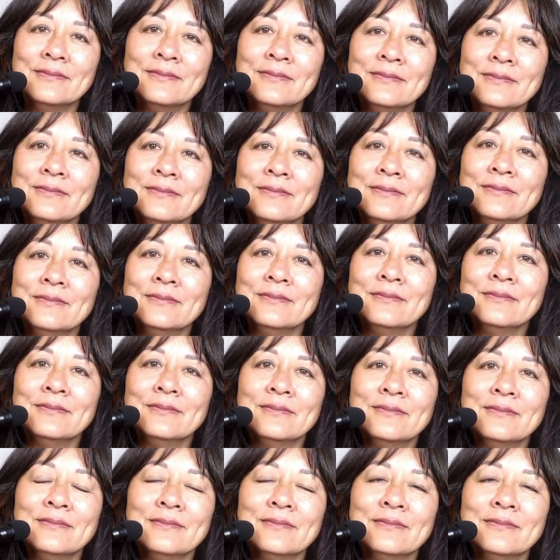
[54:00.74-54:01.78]

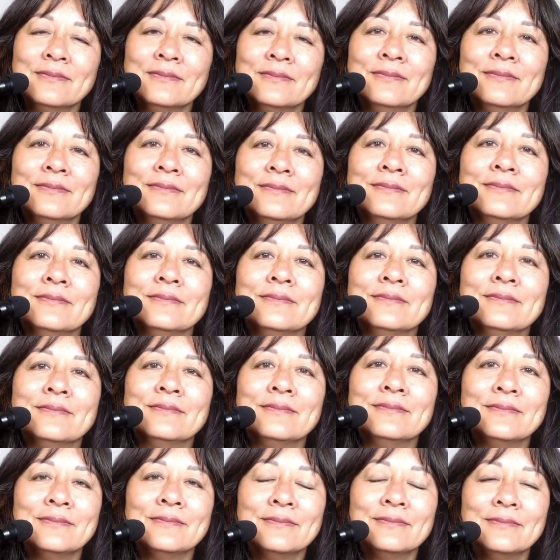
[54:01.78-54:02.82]

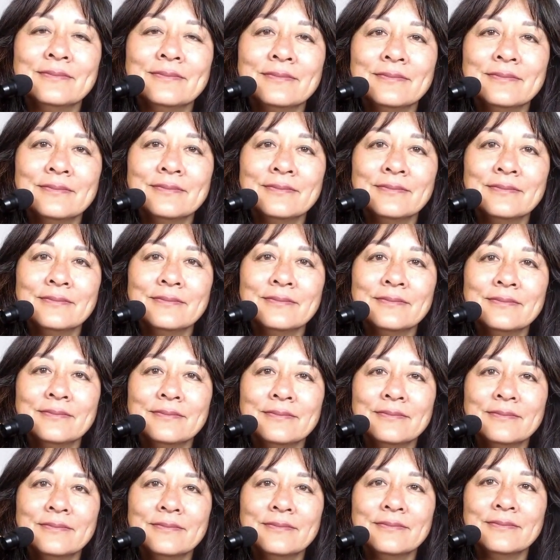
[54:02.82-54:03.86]

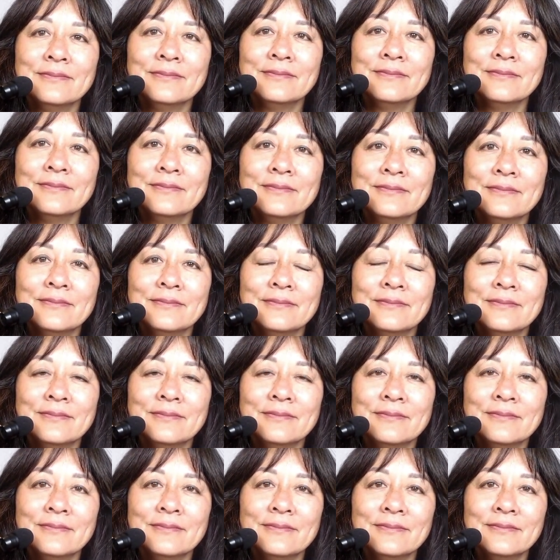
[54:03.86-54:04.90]

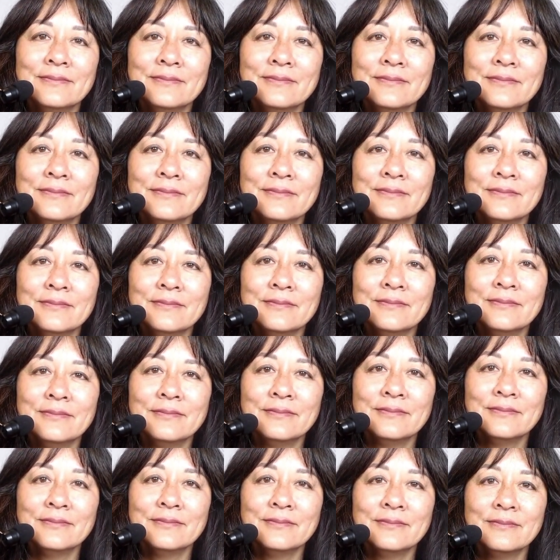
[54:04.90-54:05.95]

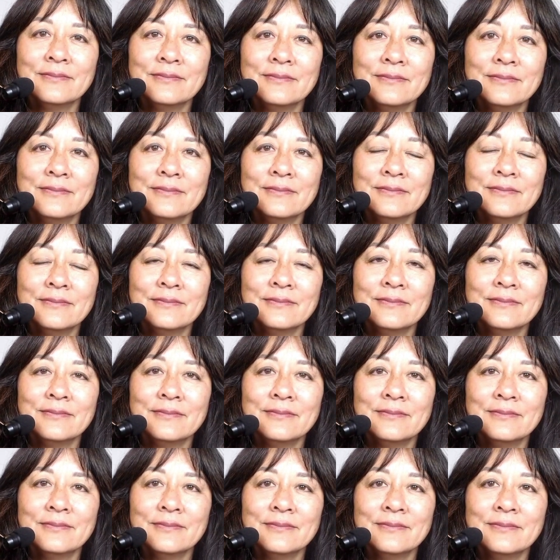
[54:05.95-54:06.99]

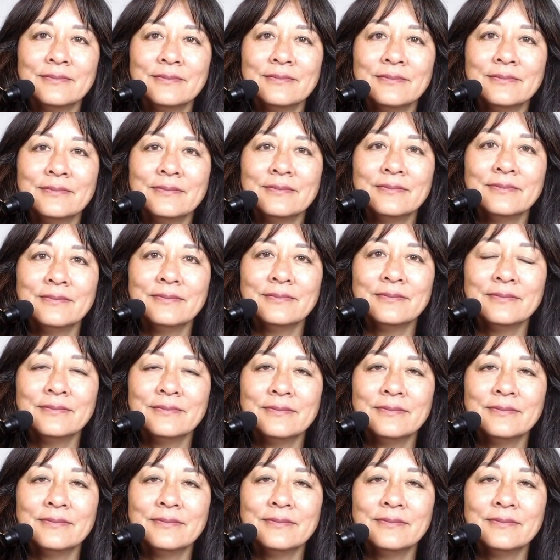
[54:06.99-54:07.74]
This person isn't speaking.